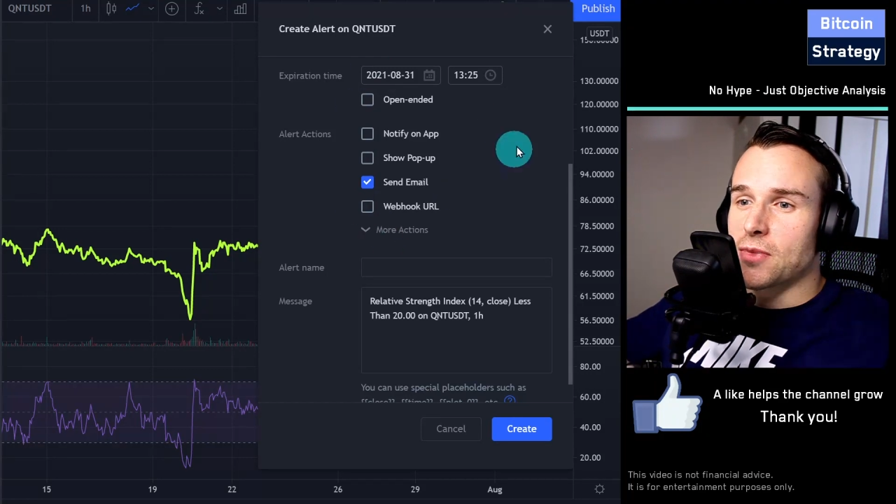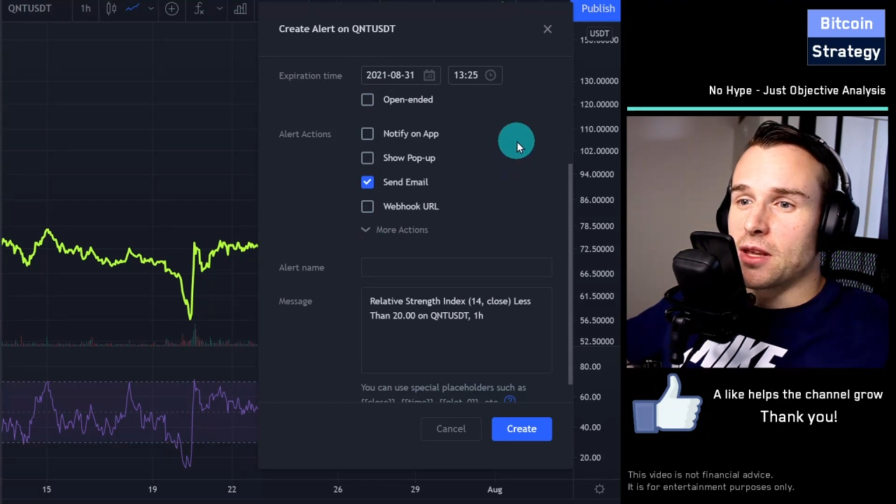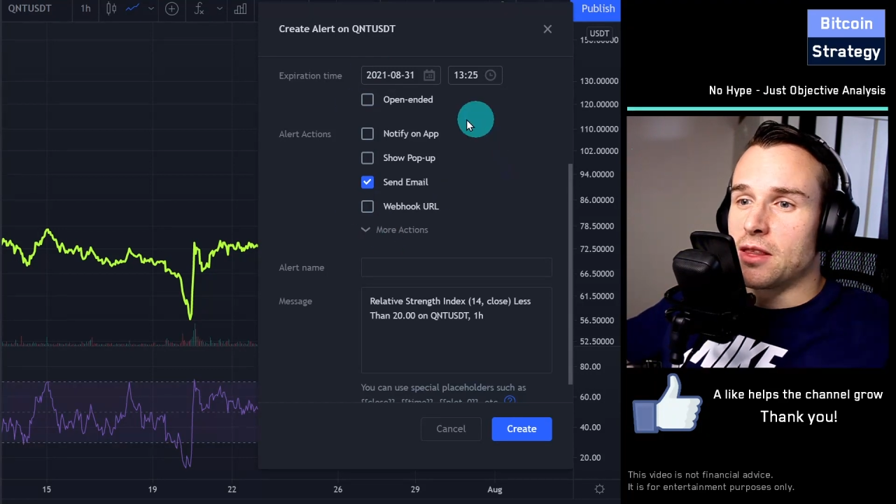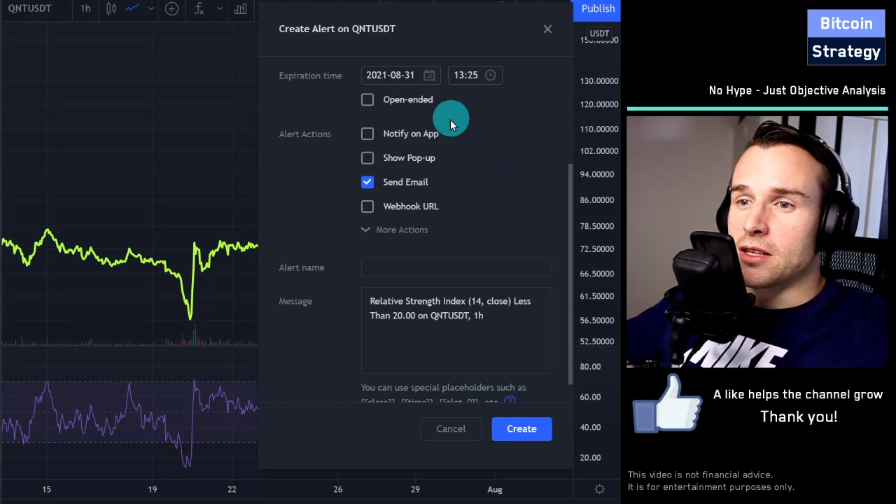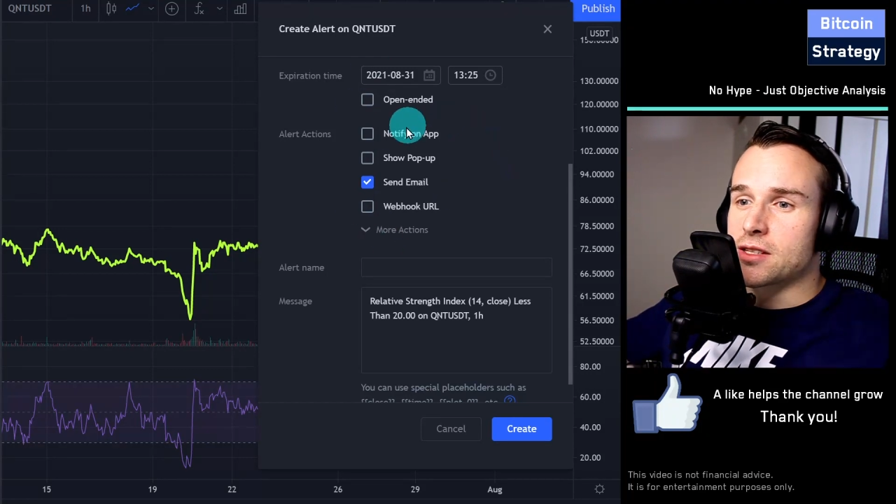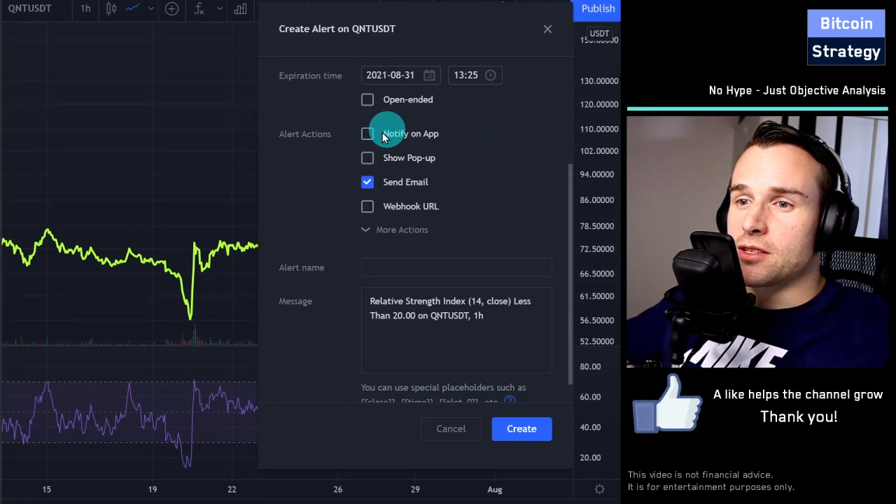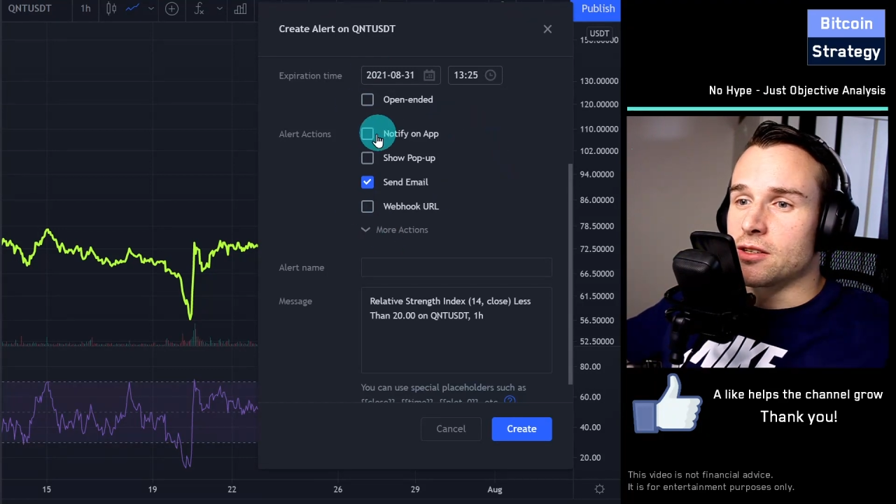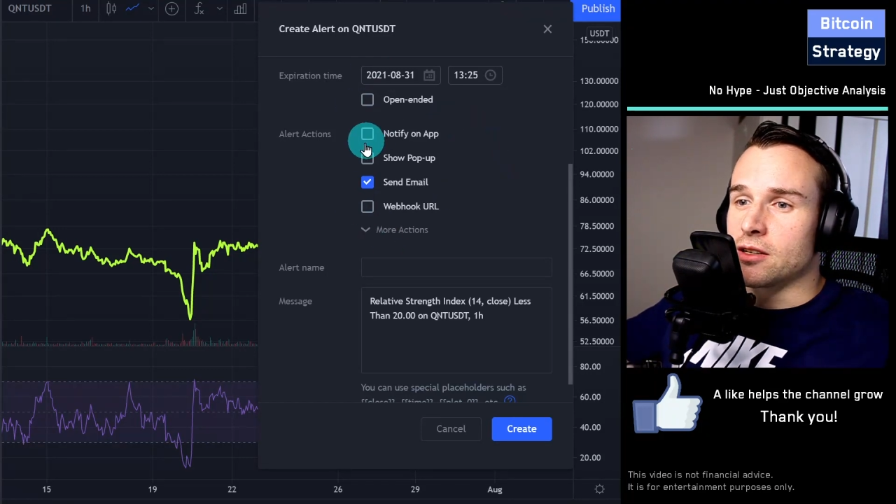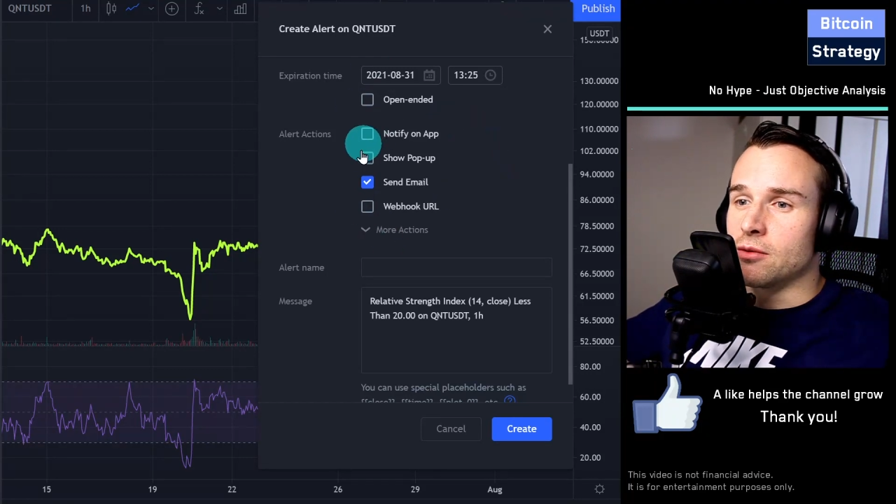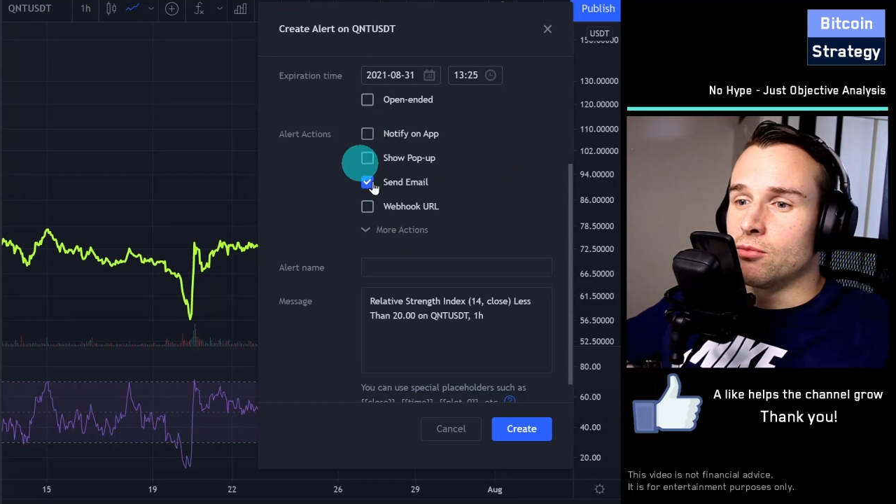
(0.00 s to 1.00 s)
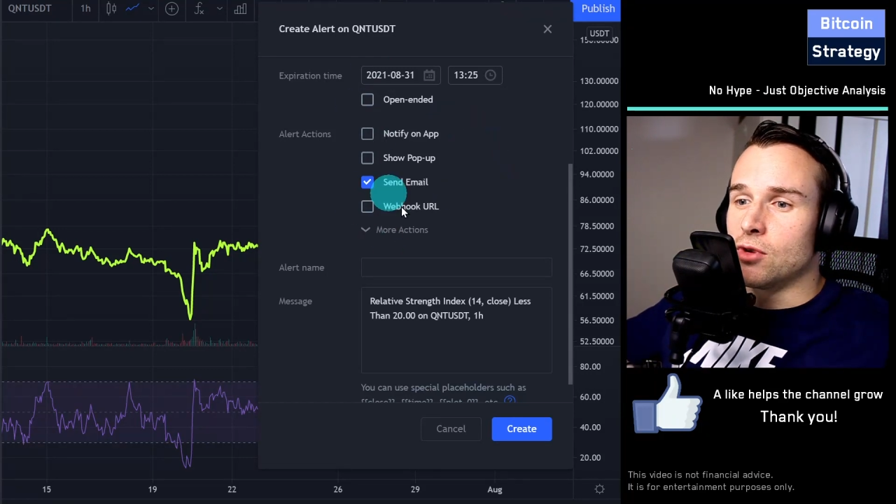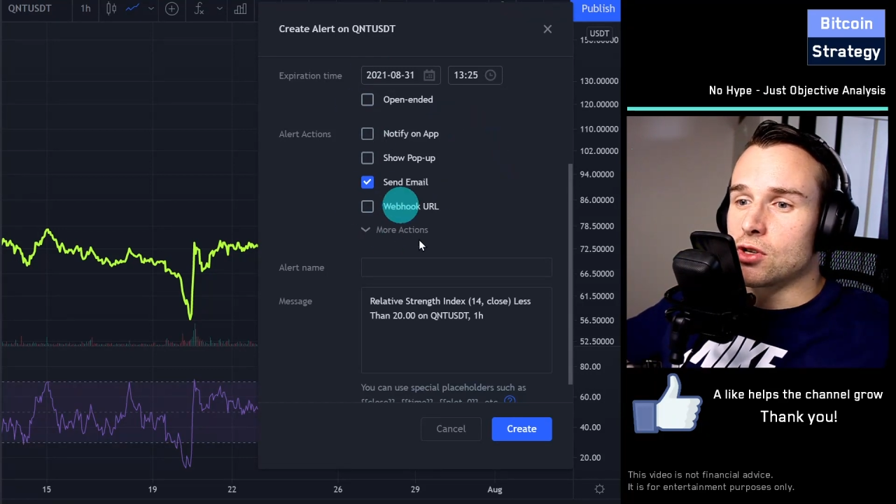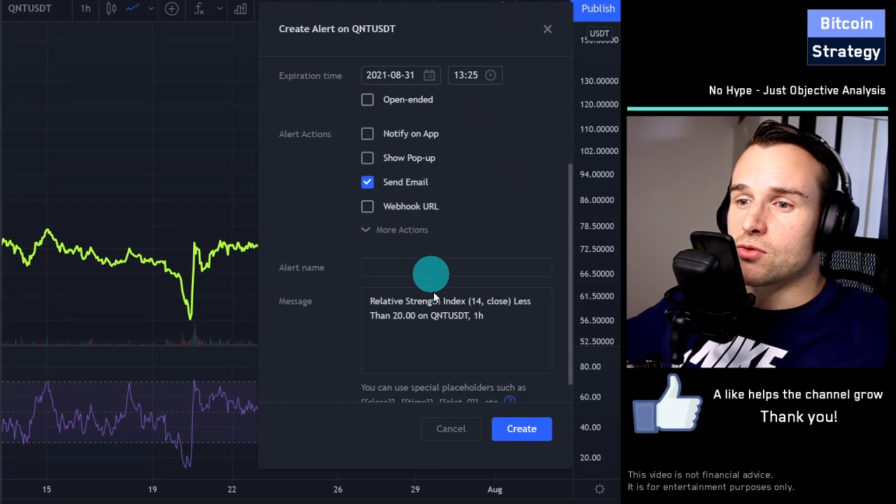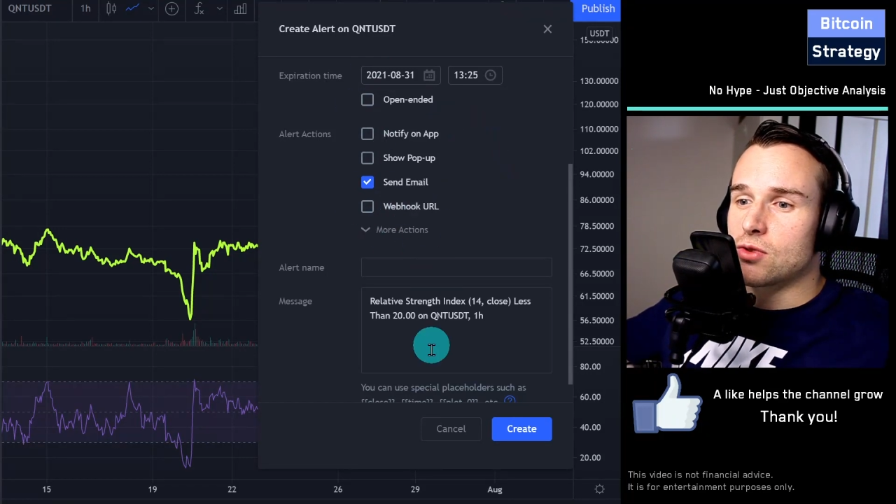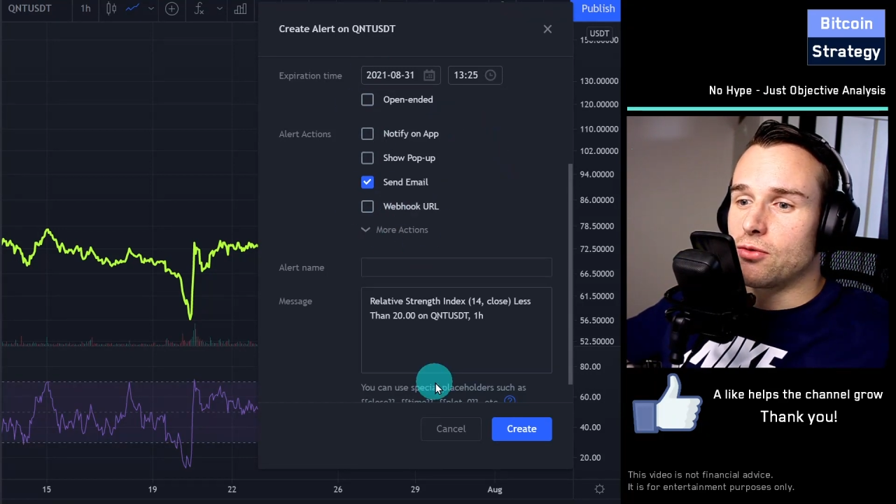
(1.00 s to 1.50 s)
that's the
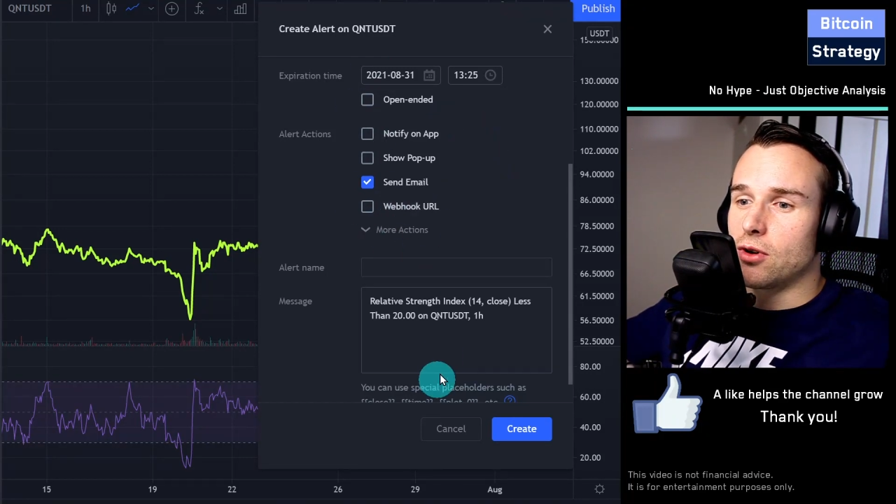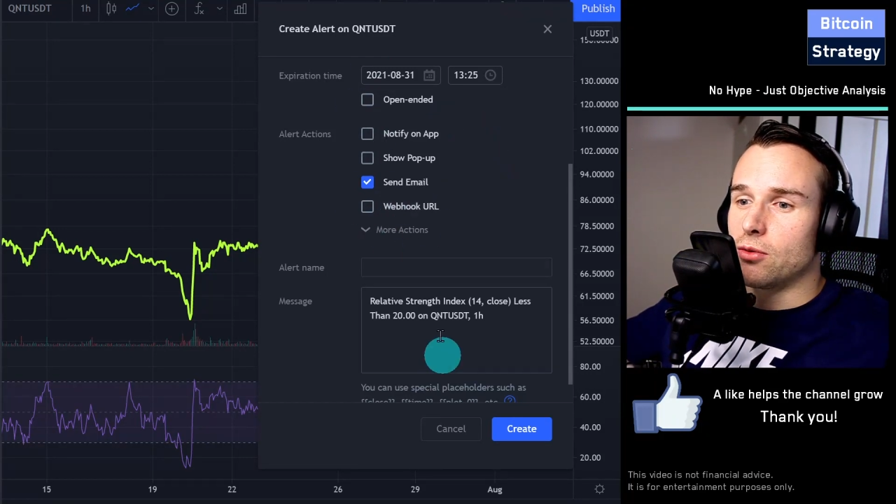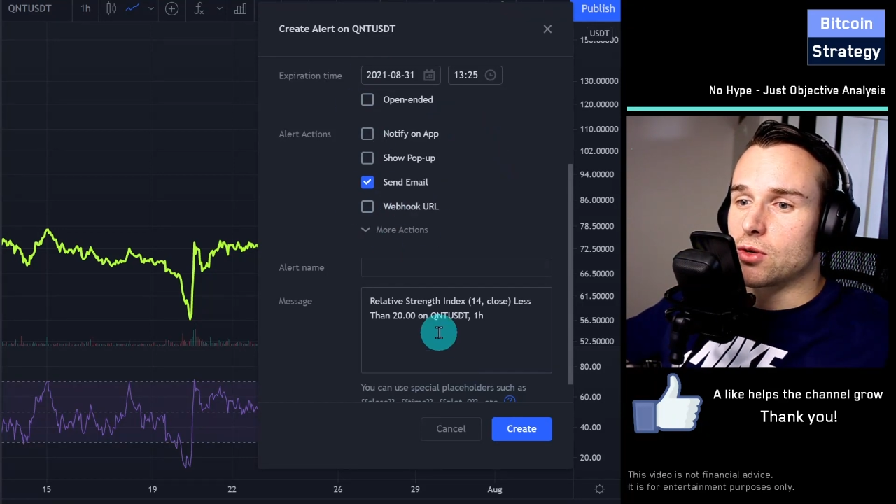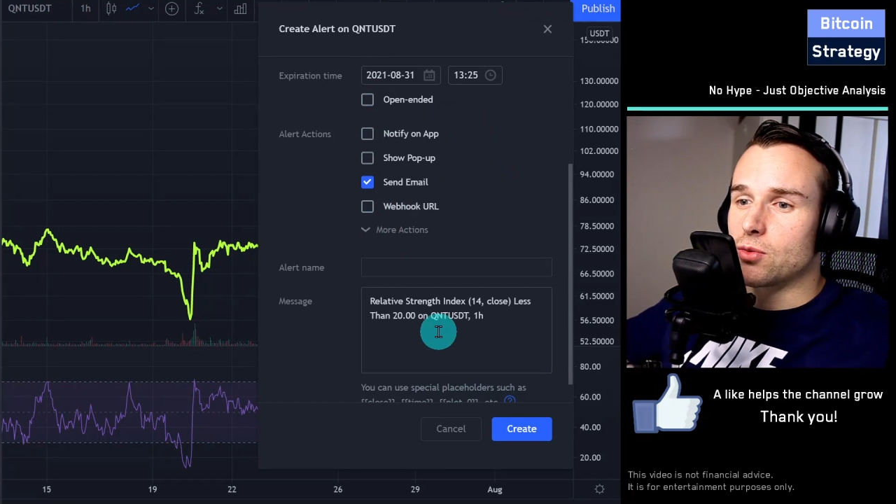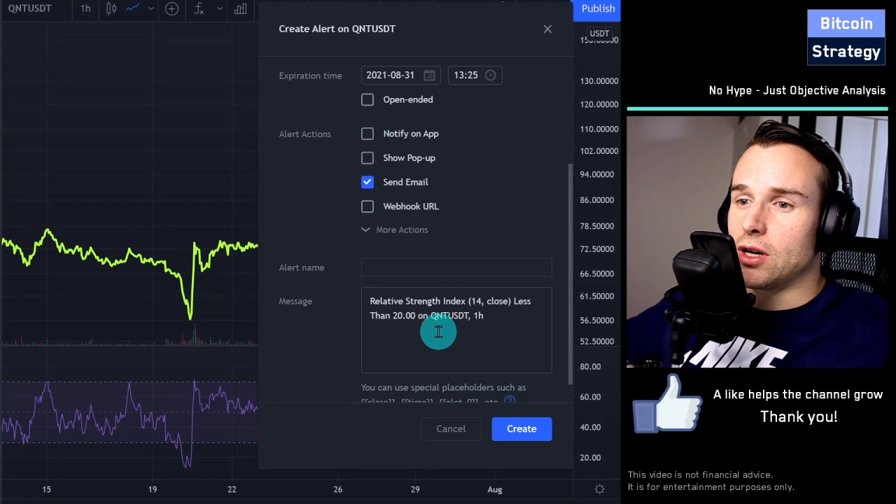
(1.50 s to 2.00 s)
most straightforward